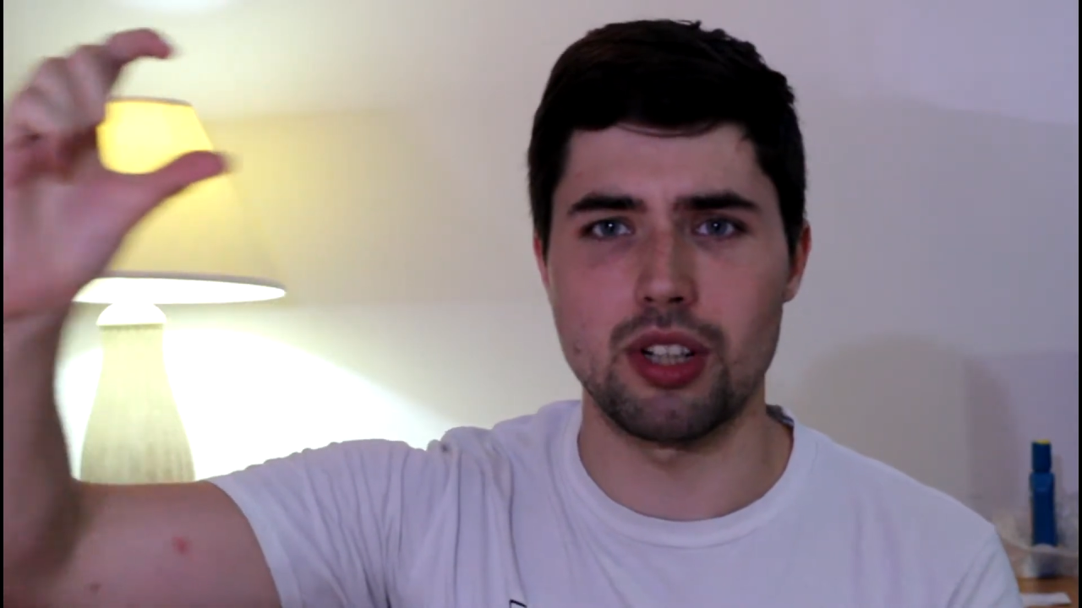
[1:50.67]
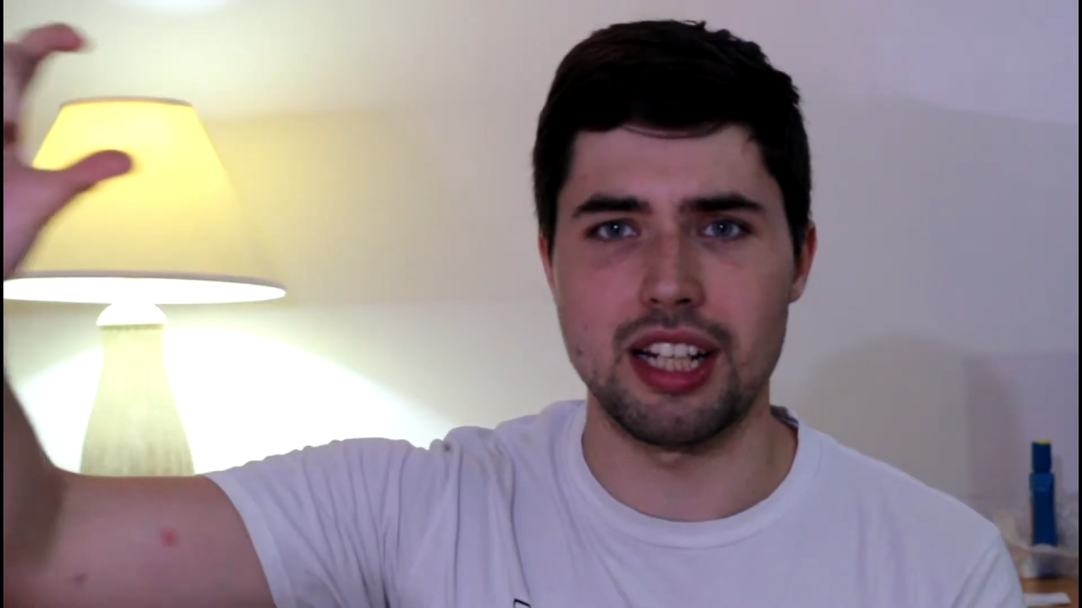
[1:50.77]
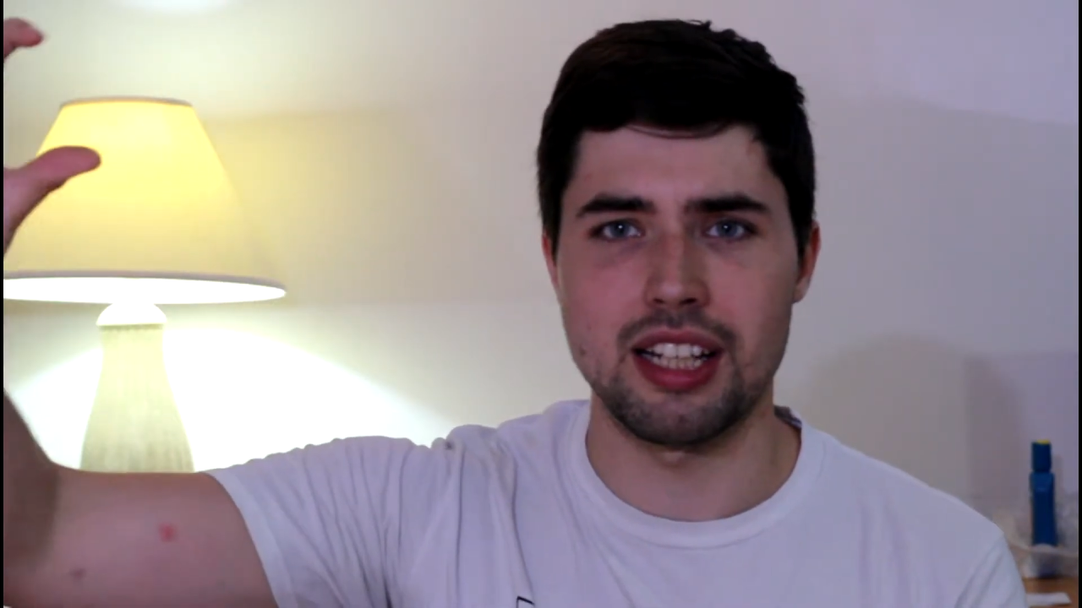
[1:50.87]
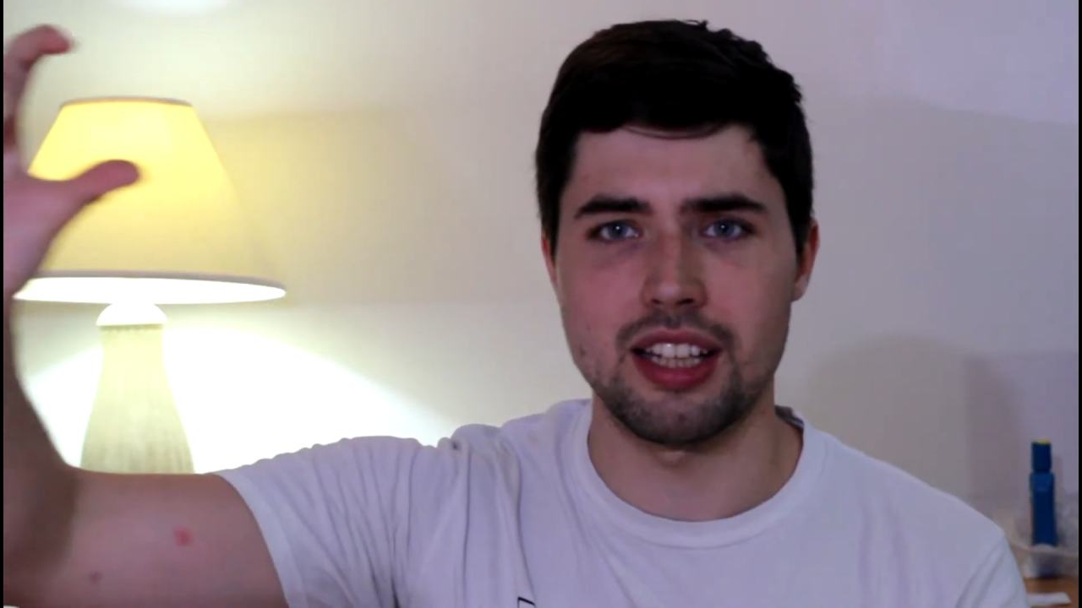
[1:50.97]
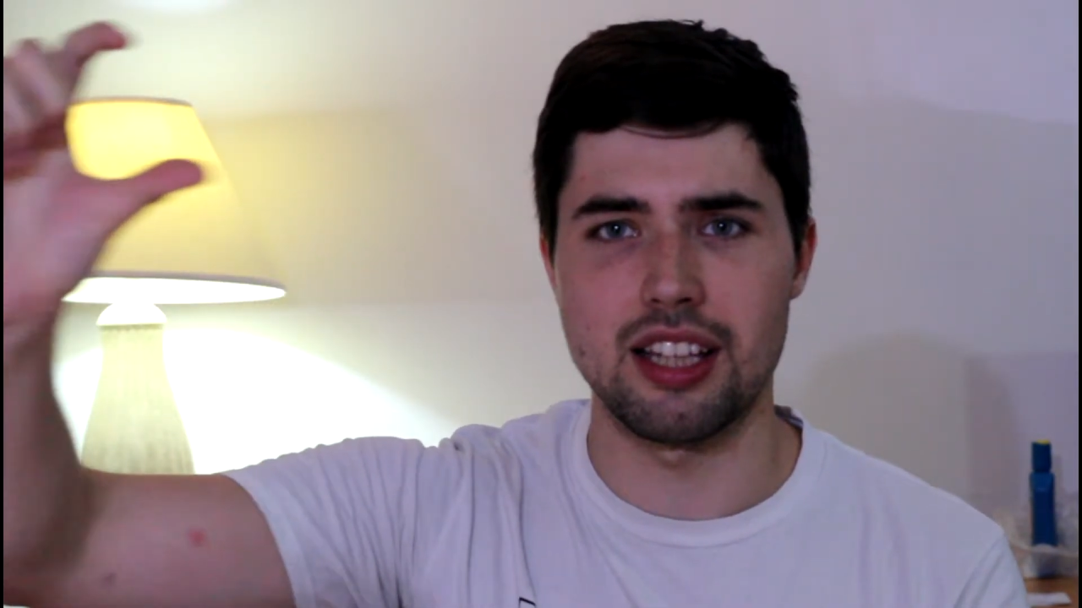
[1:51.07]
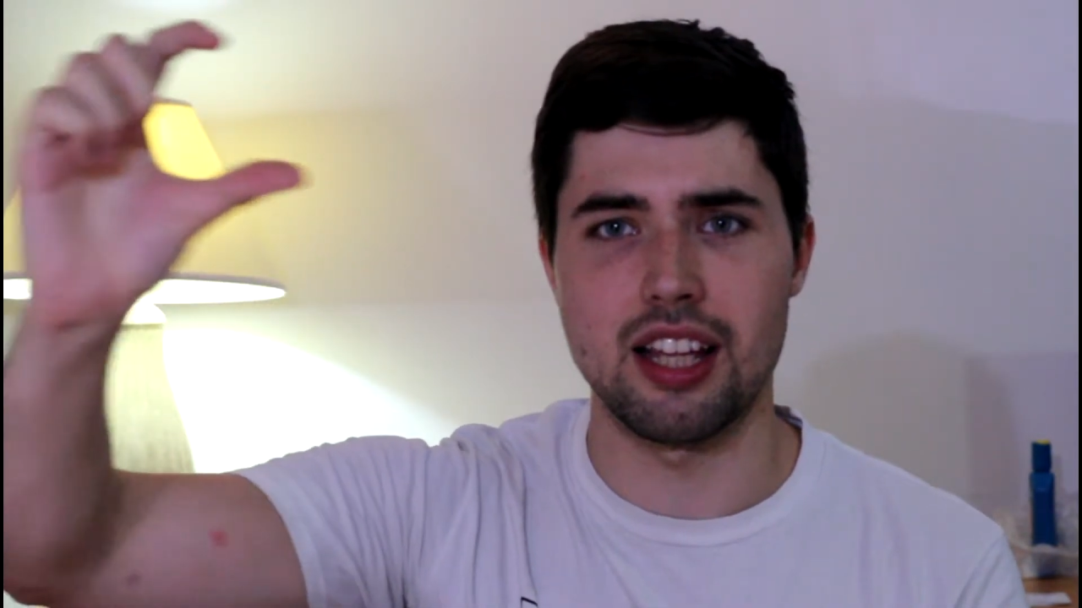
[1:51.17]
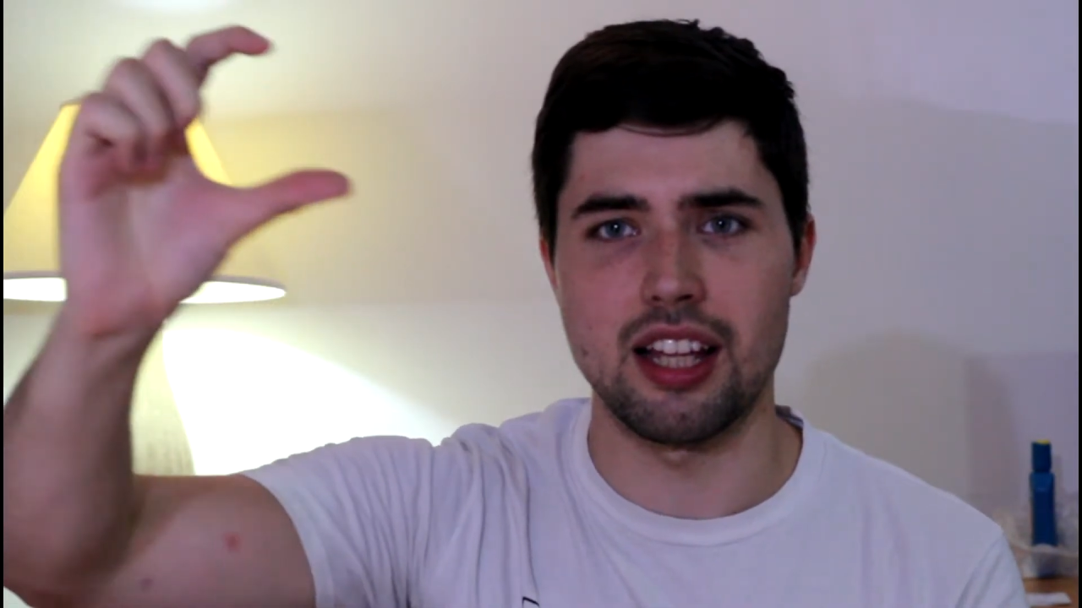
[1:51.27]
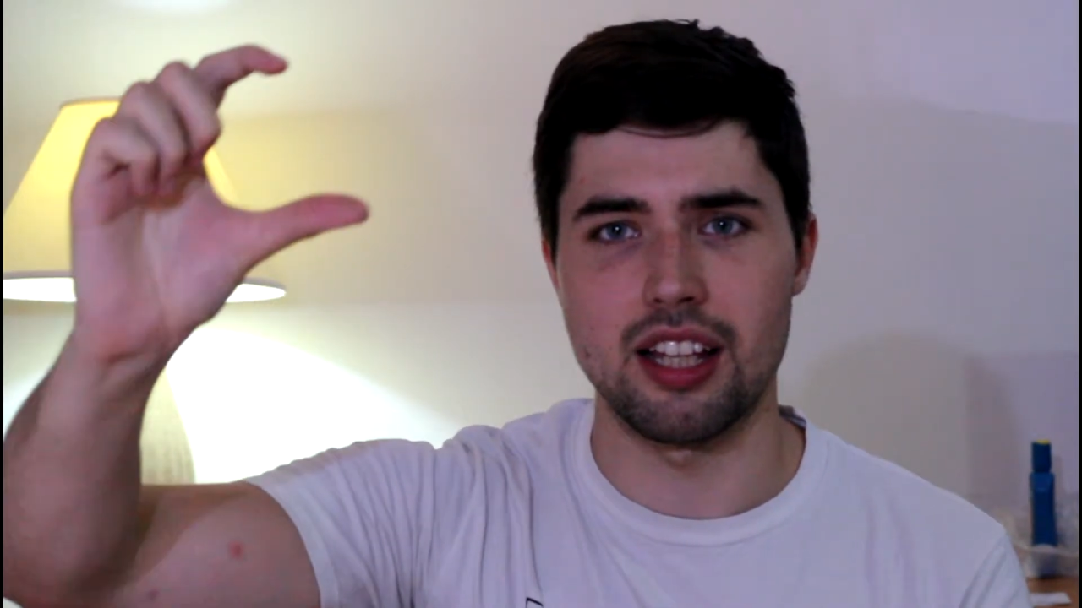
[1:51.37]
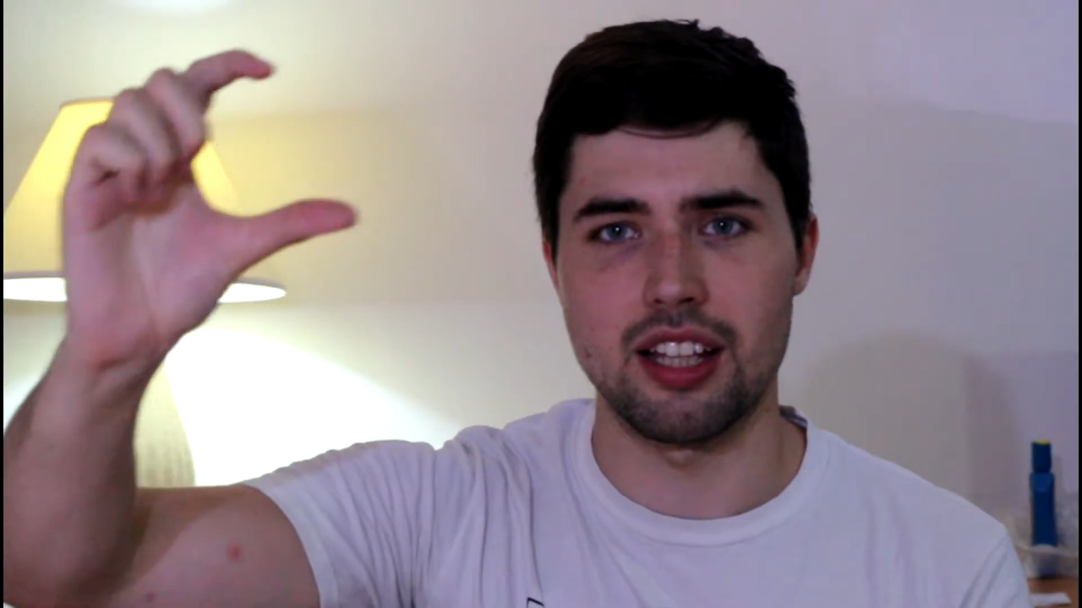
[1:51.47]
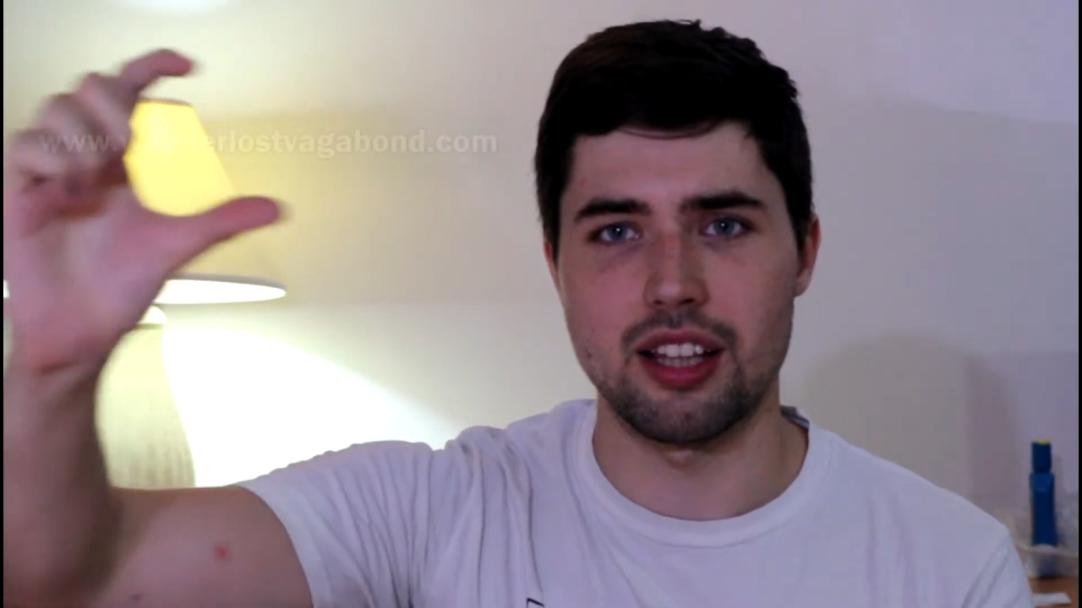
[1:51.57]
in
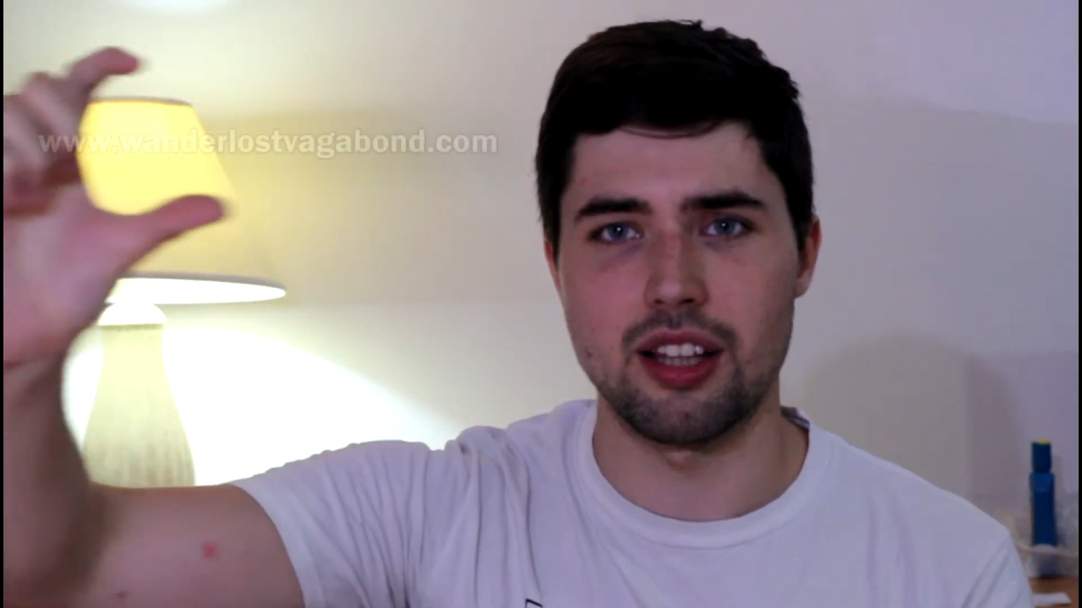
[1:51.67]
the